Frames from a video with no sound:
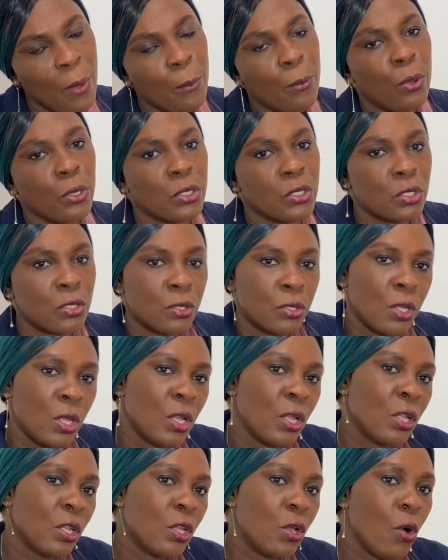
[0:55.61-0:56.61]
but
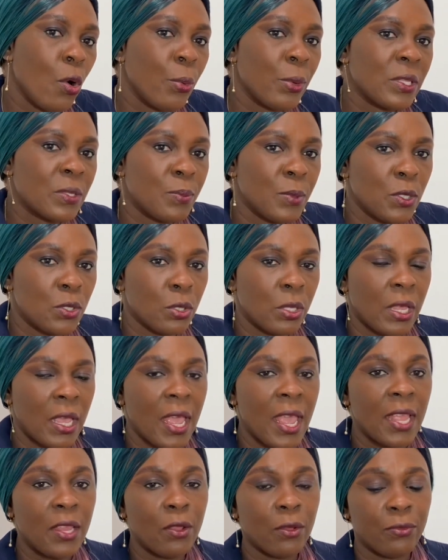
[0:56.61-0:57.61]
go with me to the
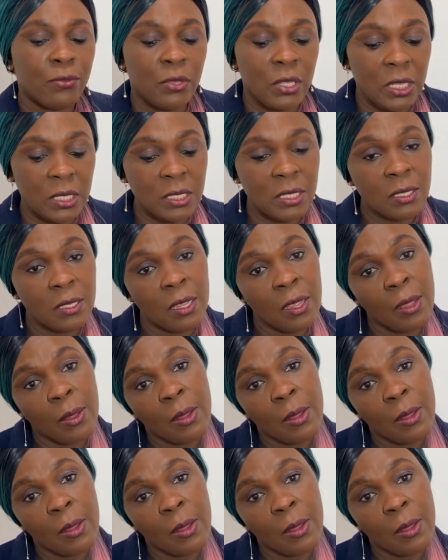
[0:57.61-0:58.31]
end of this